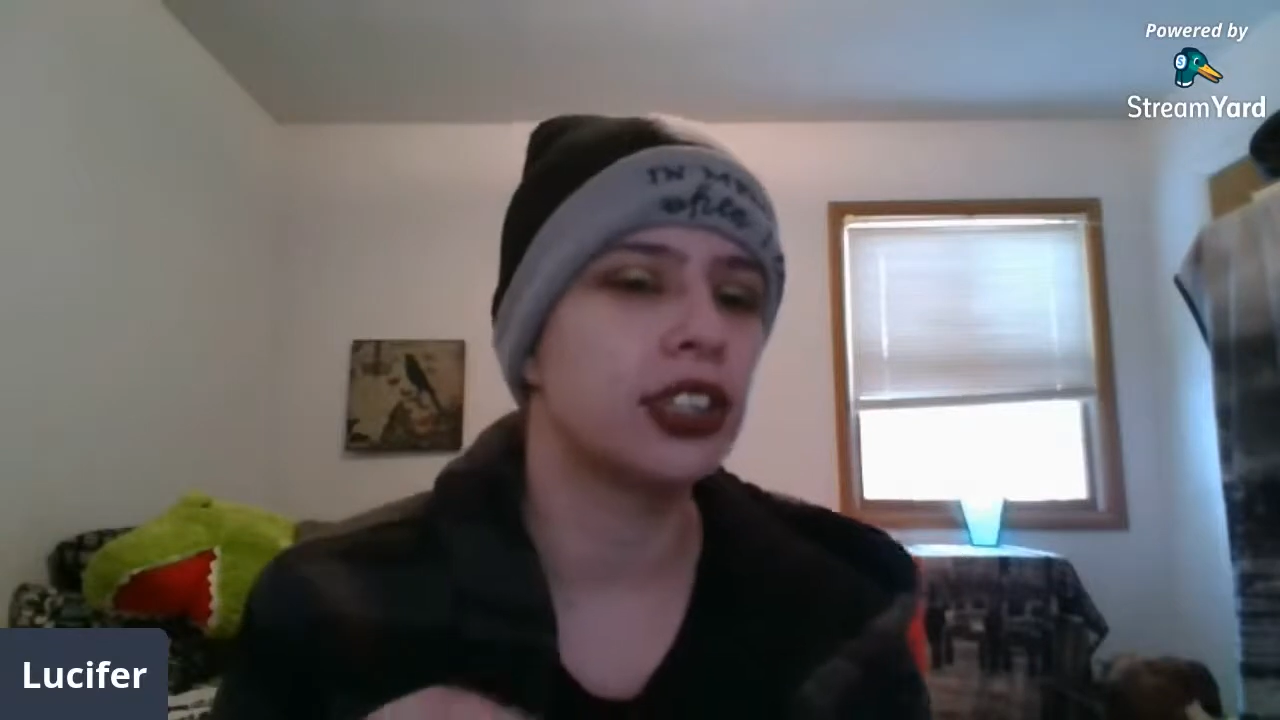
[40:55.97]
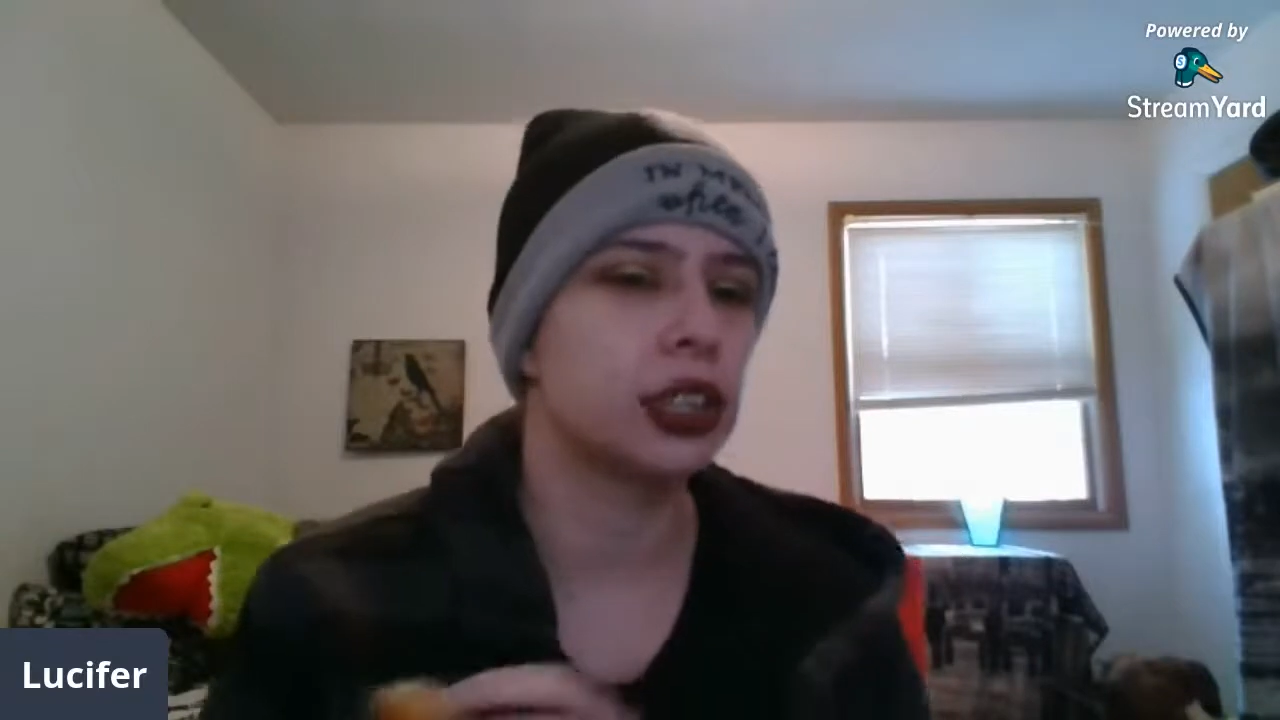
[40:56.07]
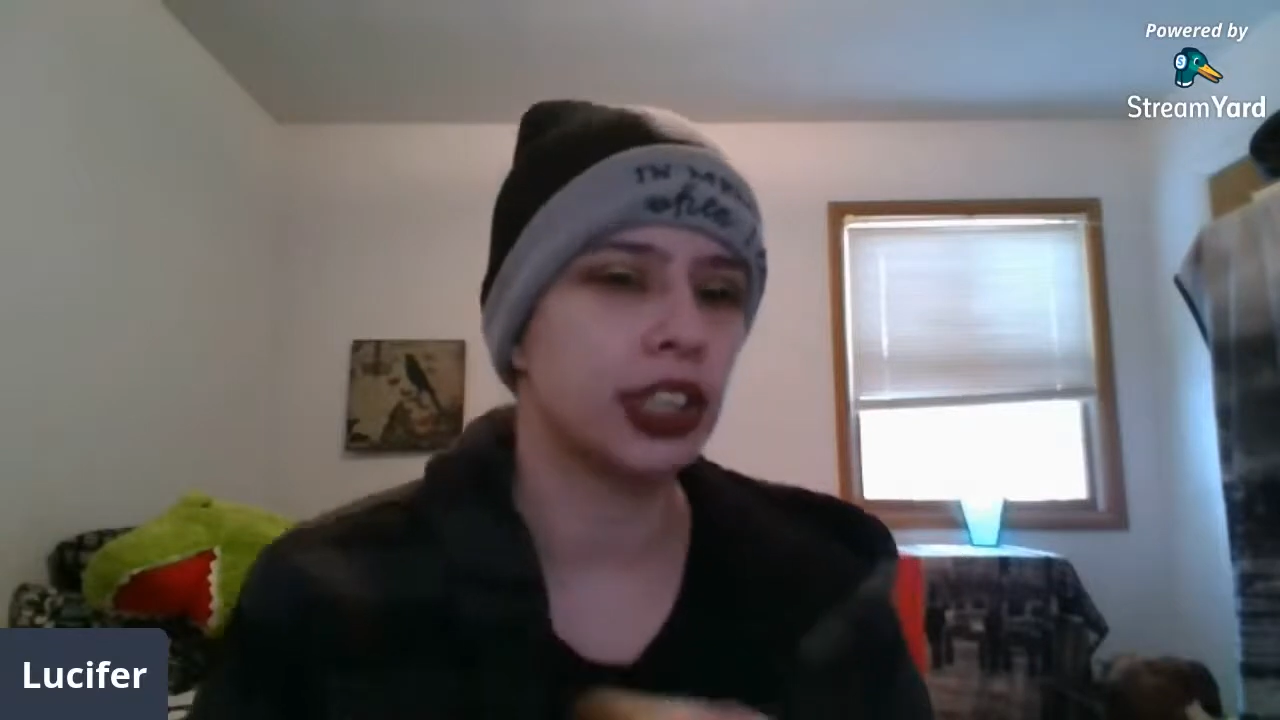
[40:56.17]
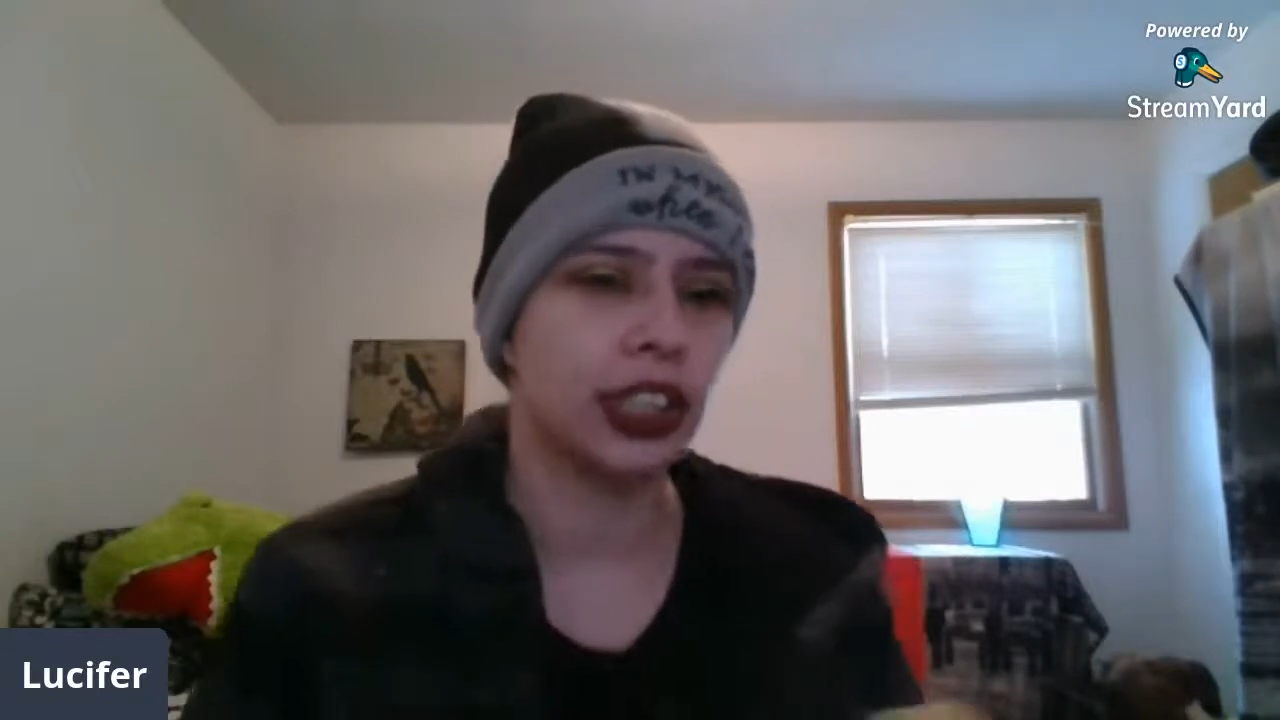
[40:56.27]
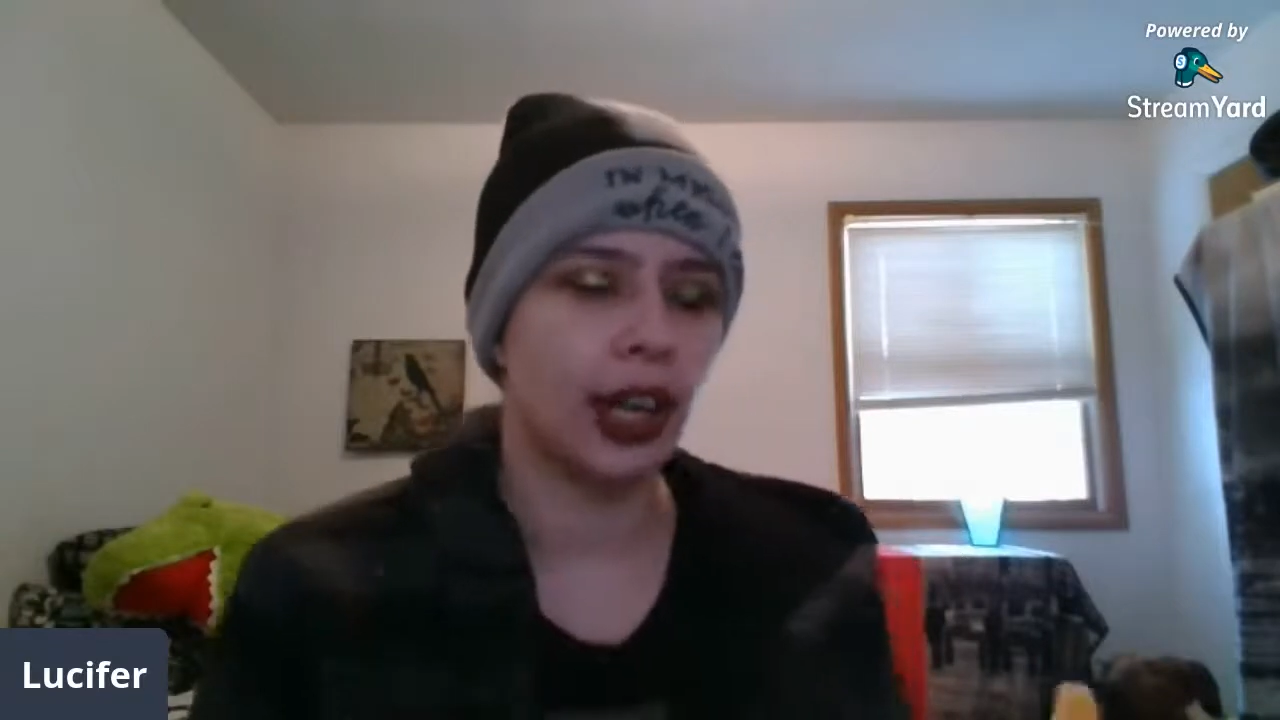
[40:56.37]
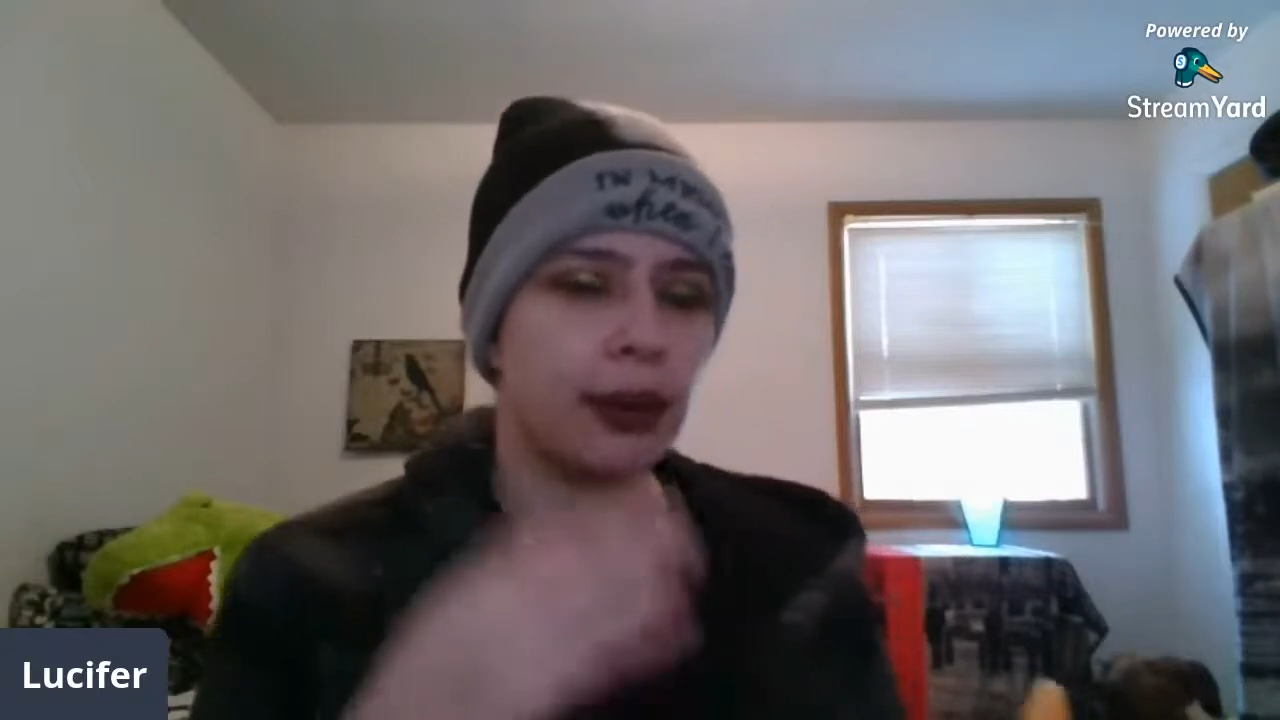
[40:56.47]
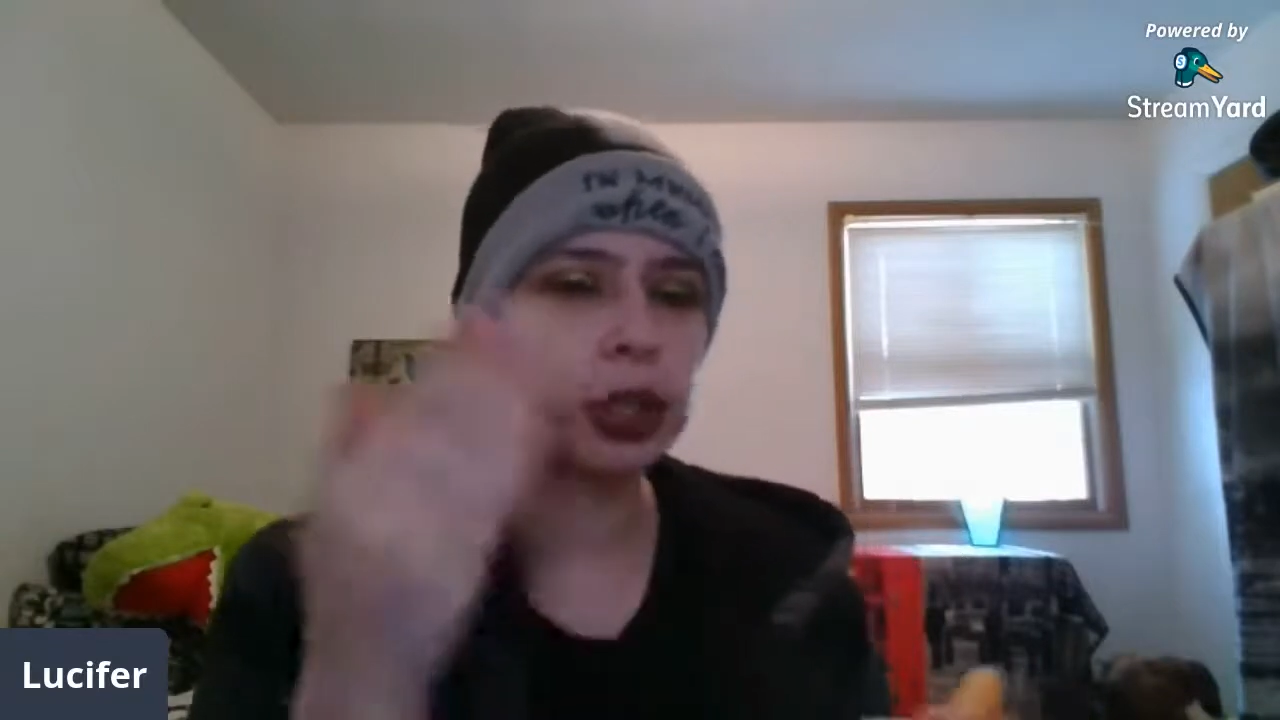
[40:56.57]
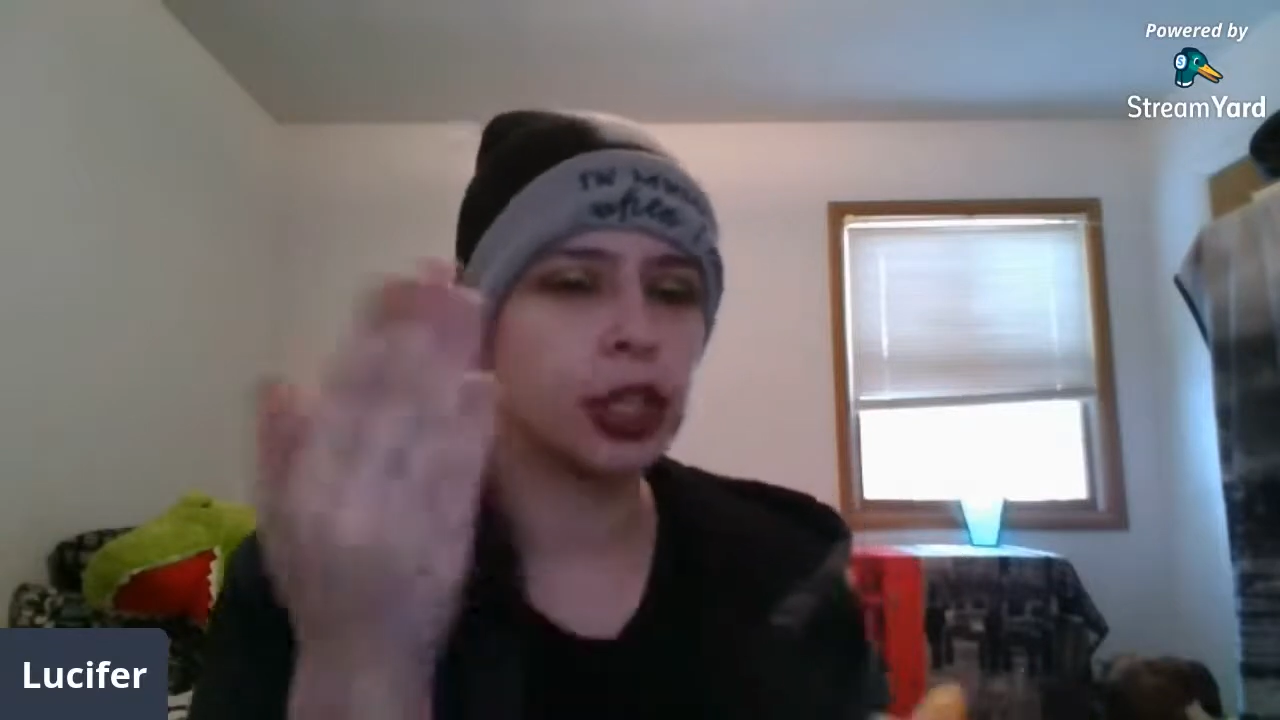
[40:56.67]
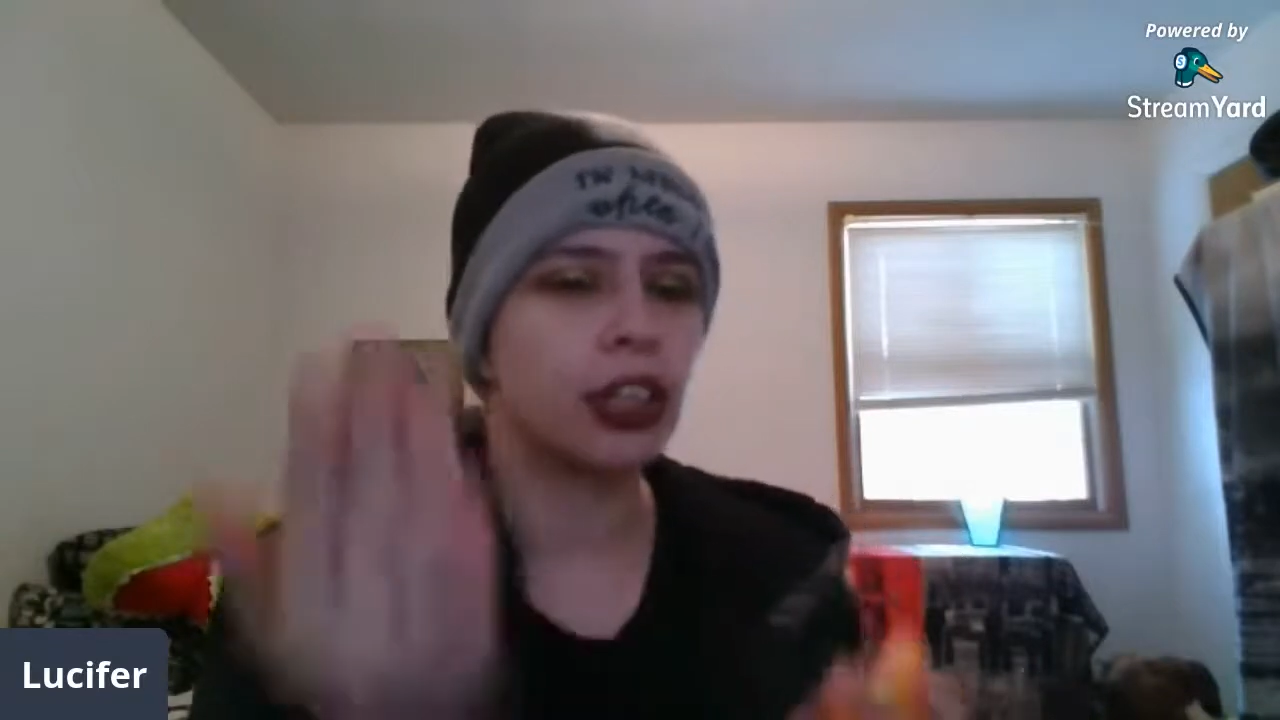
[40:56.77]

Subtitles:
just so that way she